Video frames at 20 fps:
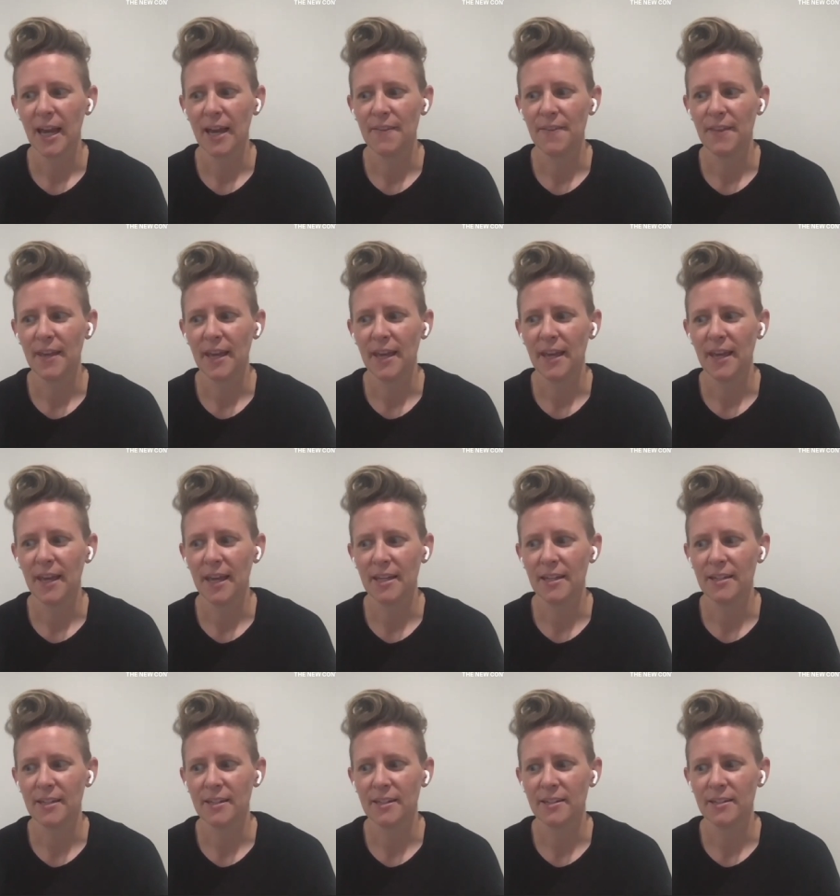And
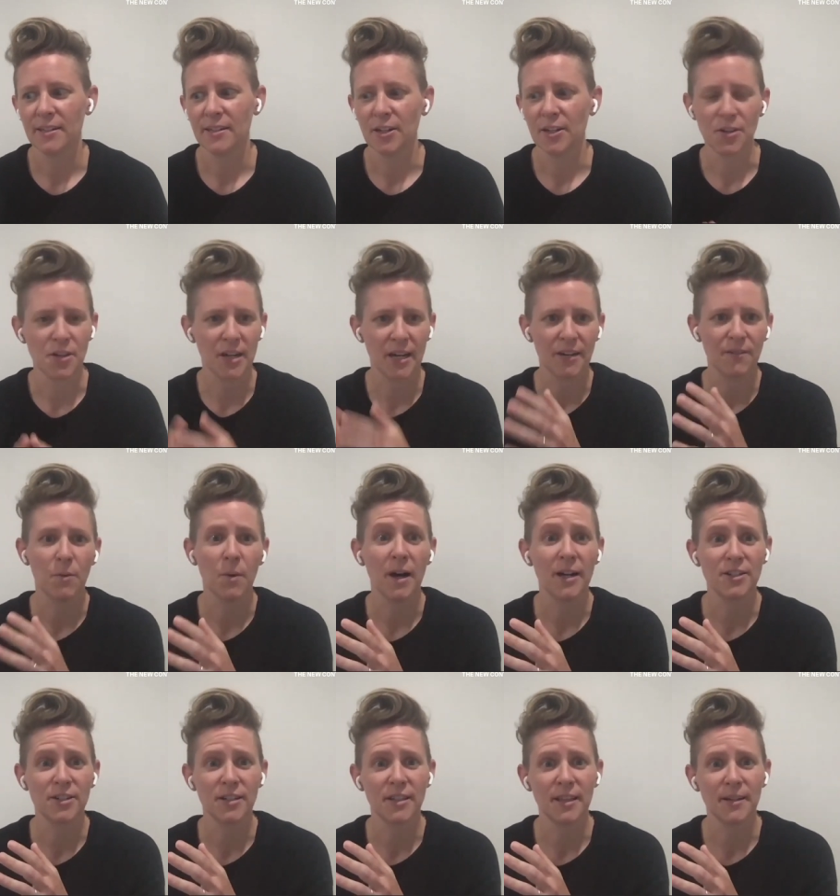then, you know, you kind of
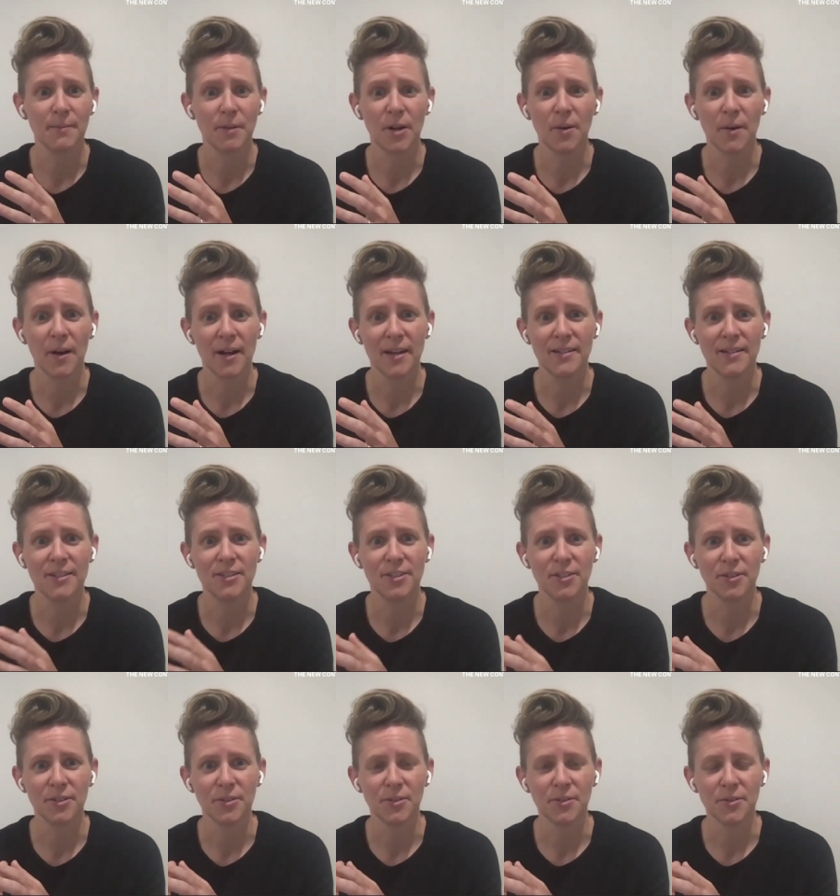watched them go on
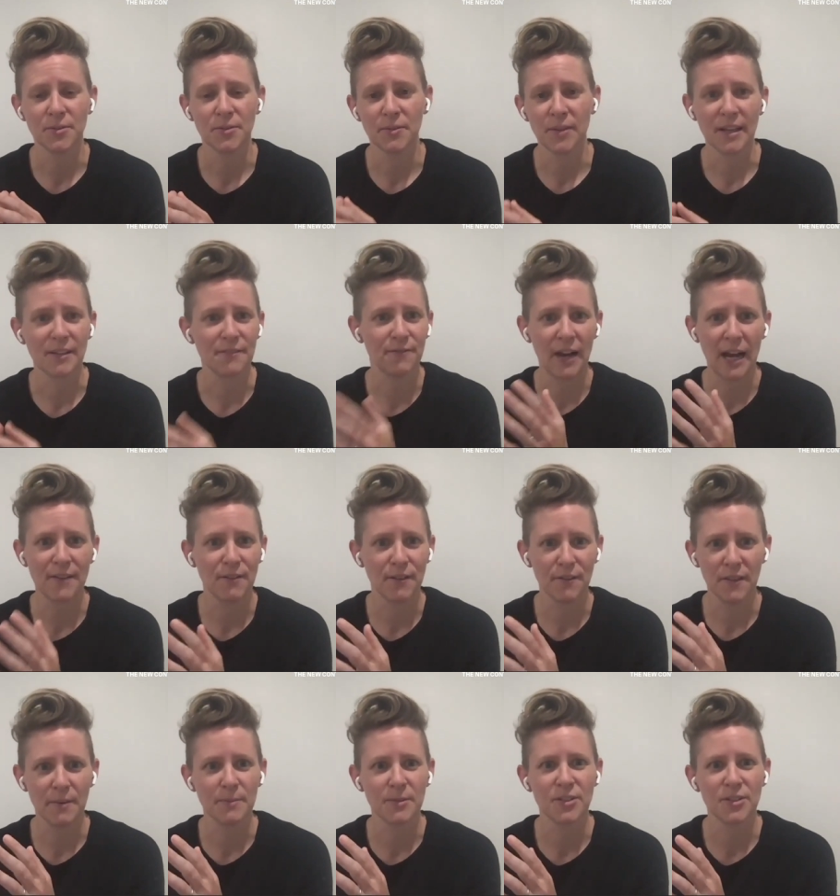to, like, 5
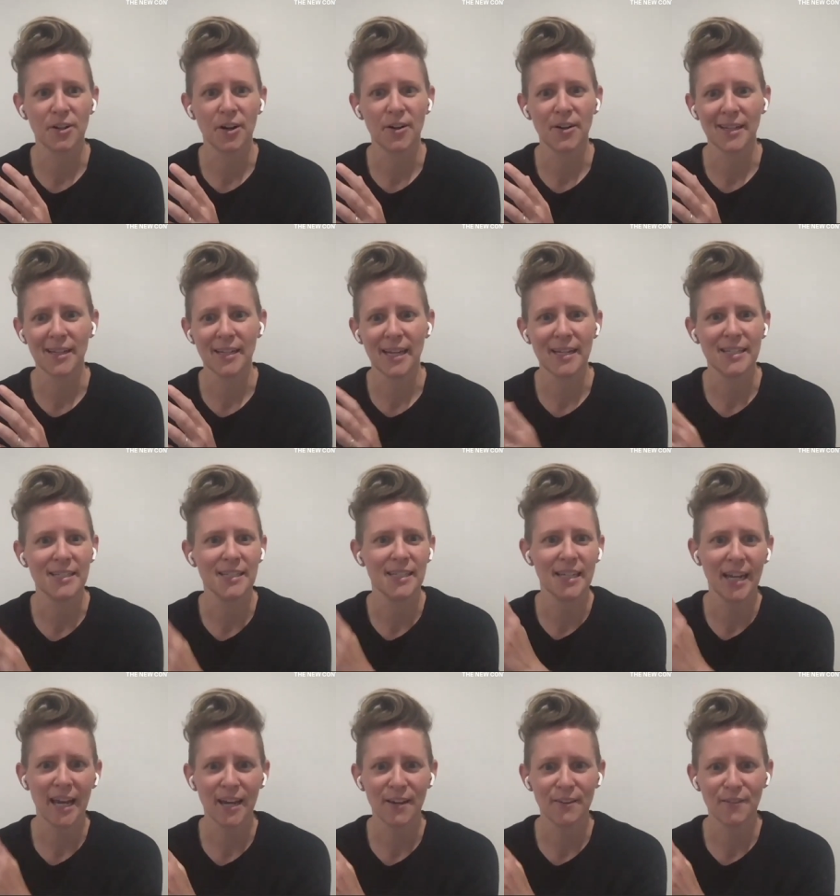of them started
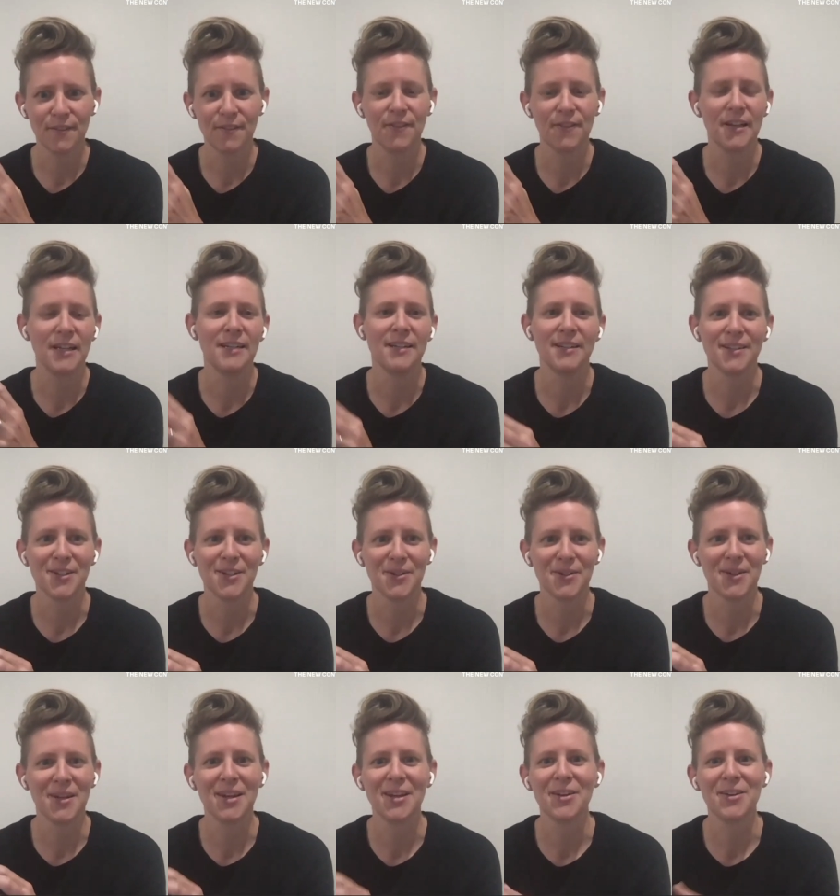18F, and
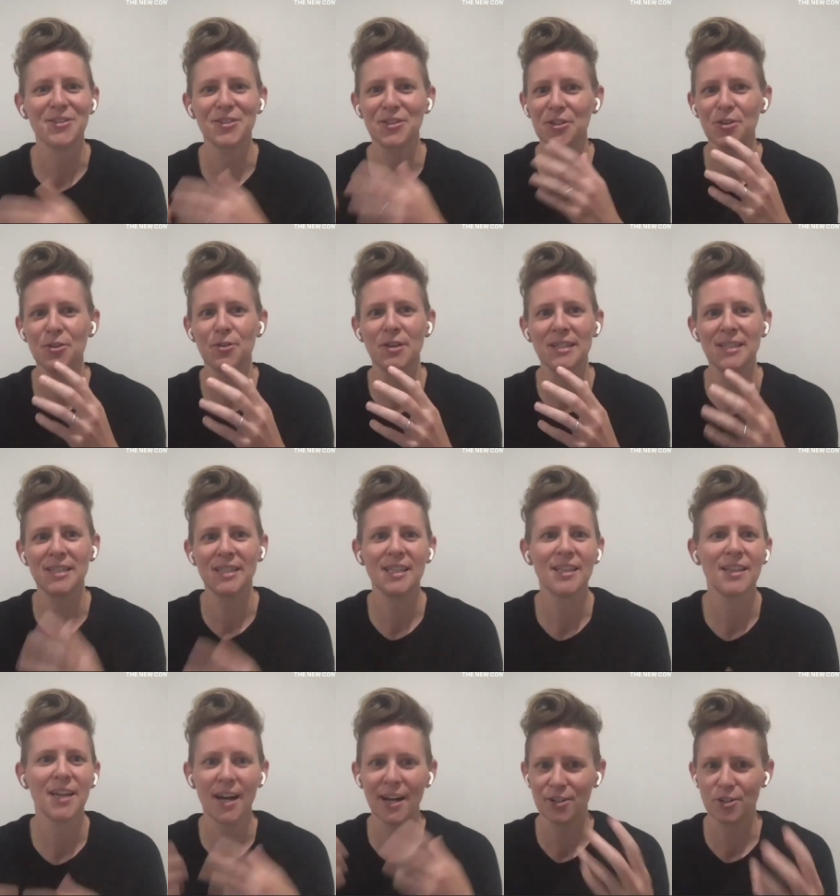you can
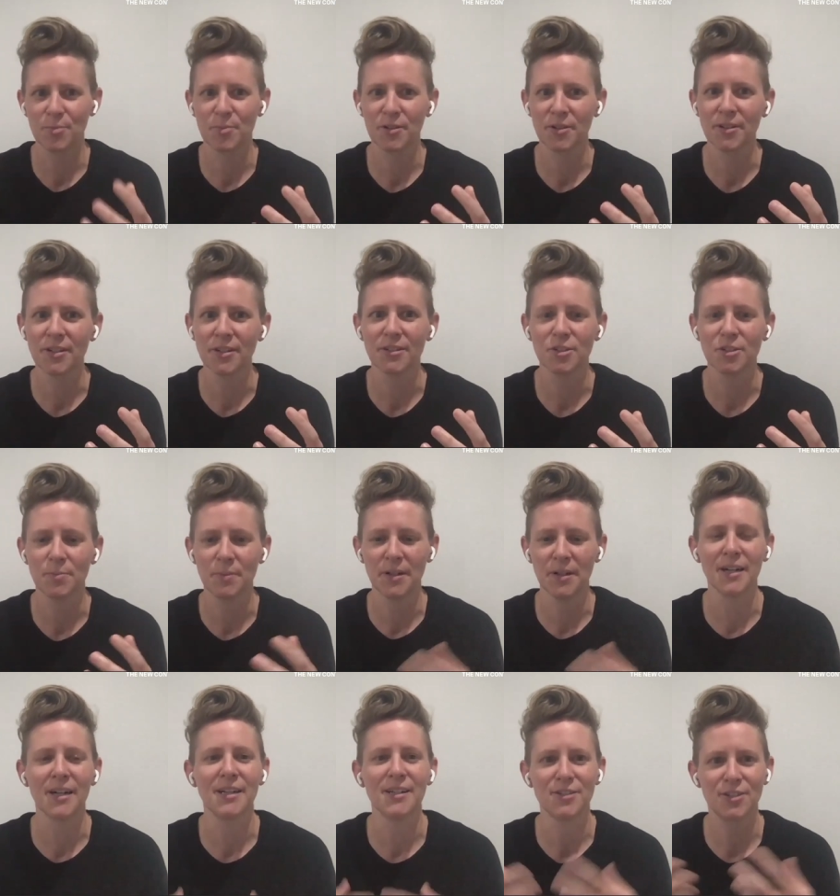see the entrepreneurial
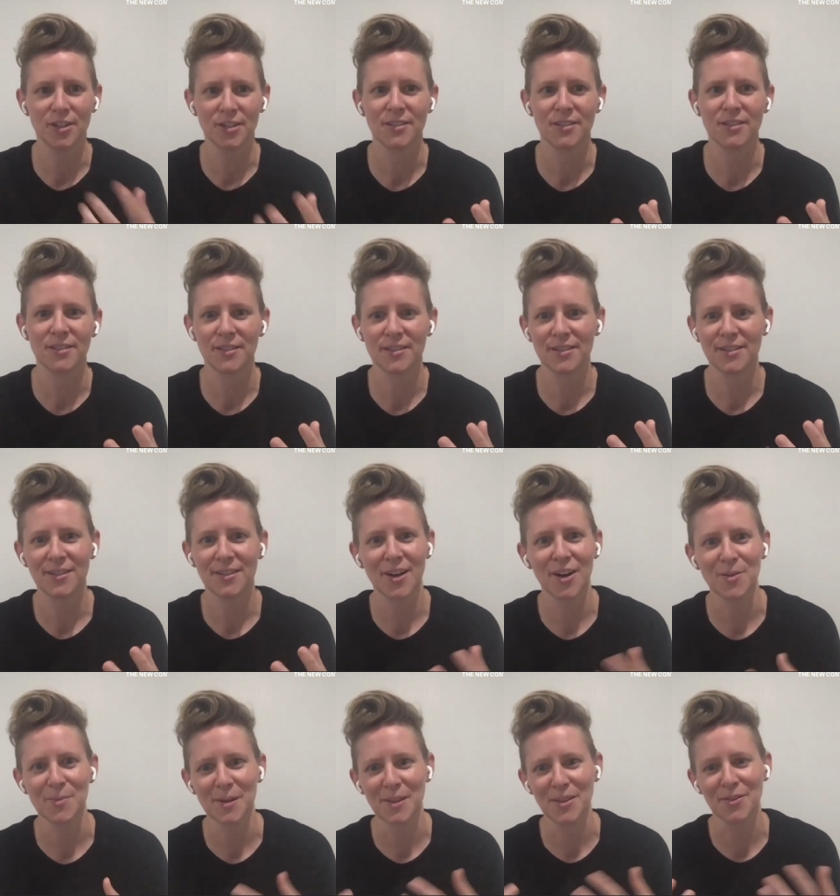spirit just
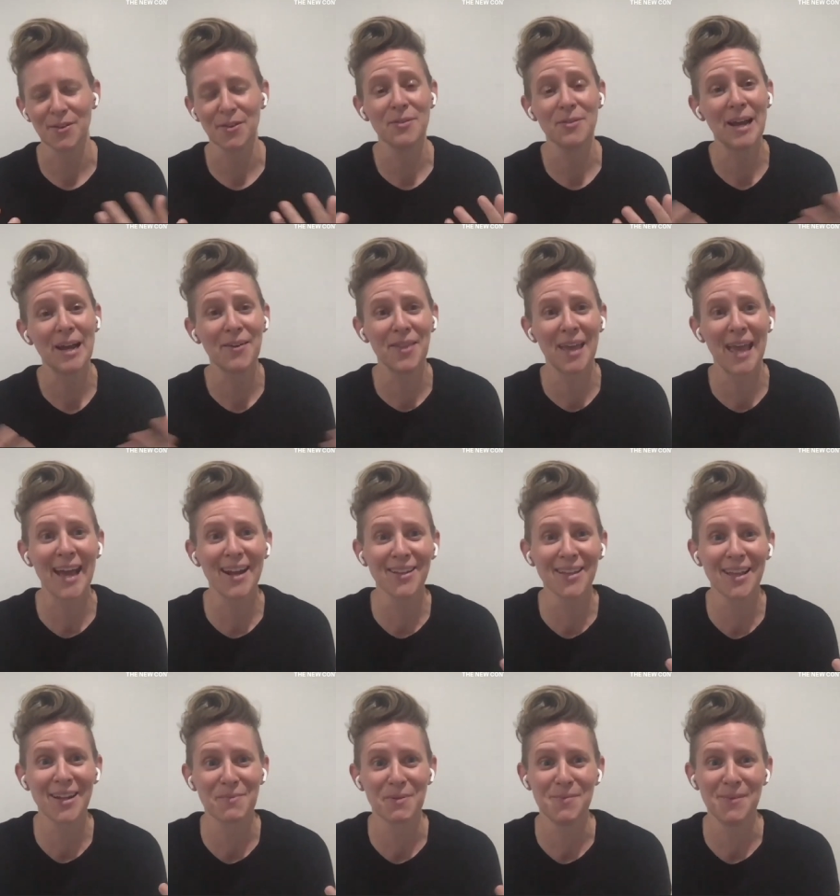coming through. Now, they had a
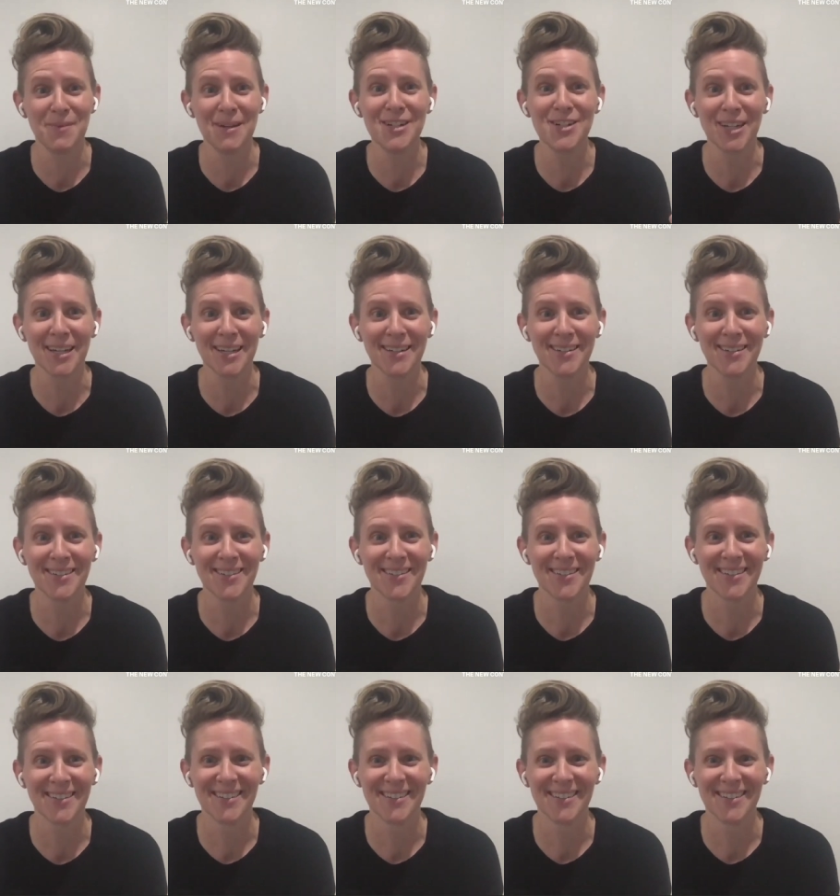lot of permission.